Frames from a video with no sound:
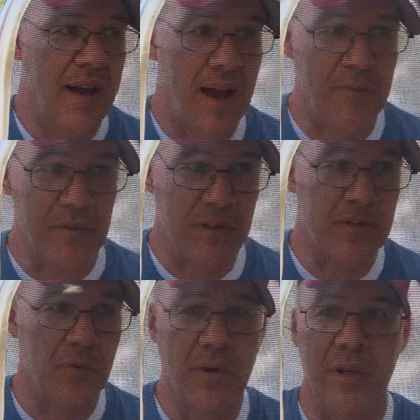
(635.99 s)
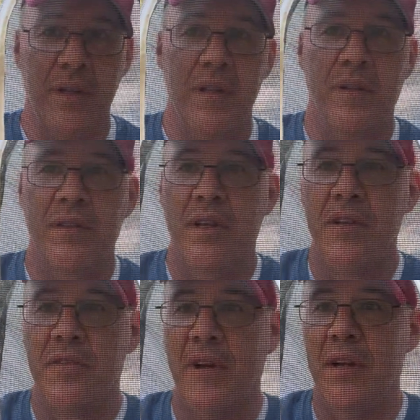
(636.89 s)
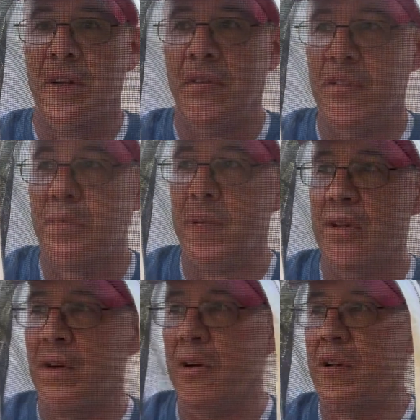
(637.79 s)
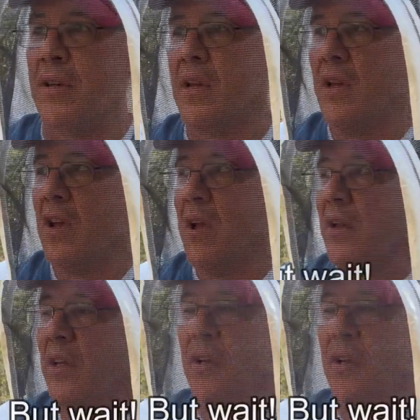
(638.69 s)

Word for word: after this one little test right here in this bee yard. Gonna